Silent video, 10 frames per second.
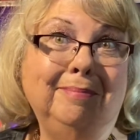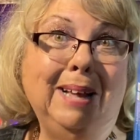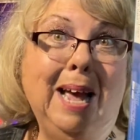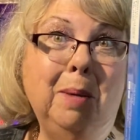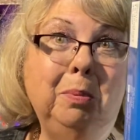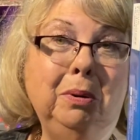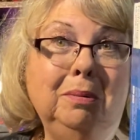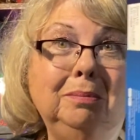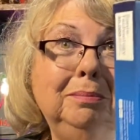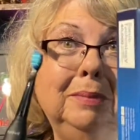
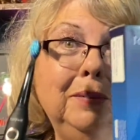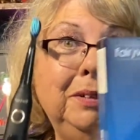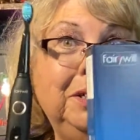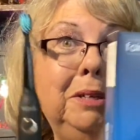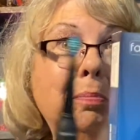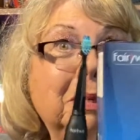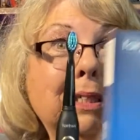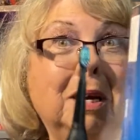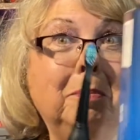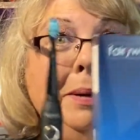Apple of the toothbrush
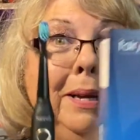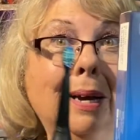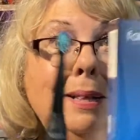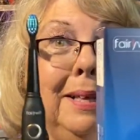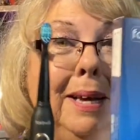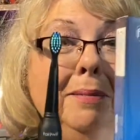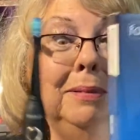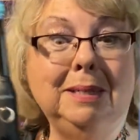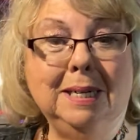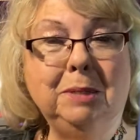company, I think.
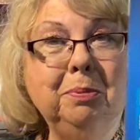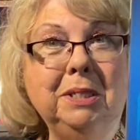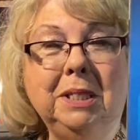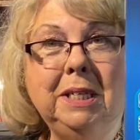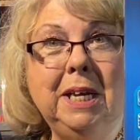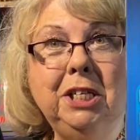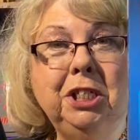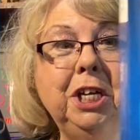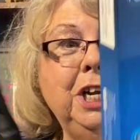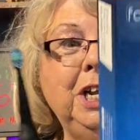Nice presentation